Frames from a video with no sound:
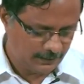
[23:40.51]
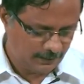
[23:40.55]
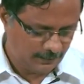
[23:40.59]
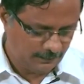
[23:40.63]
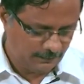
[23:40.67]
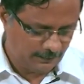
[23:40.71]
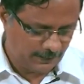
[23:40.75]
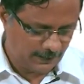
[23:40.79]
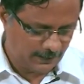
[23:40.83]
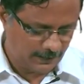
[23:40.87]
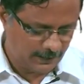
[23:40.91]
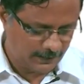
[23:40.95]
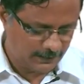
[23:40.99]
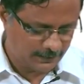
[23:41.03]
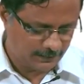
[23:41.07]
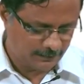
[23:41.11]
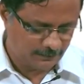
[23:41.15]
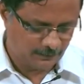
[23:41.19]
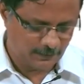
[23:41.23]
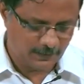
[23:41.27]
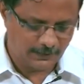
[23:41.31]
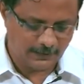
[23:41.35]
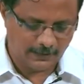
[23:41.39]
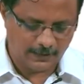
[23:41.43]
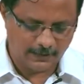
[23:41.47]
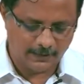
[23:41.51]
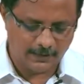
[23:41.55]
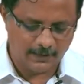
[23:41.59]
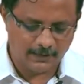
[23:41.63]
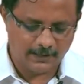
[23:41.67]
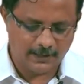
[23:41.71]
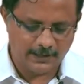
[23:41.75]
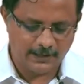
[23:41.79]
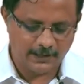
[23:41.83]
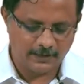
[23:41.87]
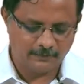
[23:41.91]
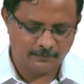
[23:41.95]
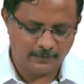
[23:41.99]
whereas for the other
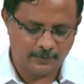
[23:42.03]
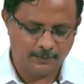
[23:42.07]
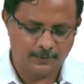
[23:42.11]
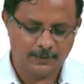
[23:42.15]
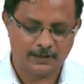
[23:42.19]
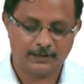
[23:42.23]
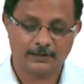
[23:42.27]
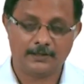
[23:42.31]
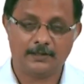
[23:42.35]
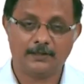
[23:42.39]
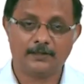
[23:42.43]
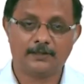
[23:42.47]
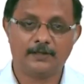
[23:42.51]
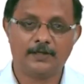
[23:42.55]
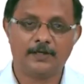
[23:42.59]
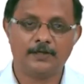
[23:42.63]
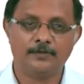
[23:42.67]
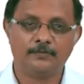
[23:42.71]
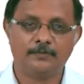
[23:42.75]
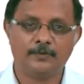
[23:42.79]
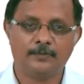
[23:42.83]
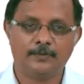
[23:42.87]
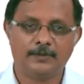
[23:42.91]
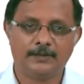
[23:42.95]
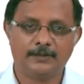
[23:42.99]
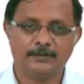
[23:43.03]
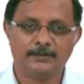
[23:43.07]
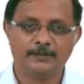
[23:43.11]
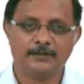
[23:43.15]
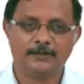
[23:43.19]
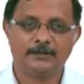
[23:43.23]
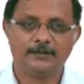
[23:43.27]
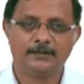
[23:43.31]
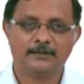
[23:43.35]
kind of memory, the declarative memory,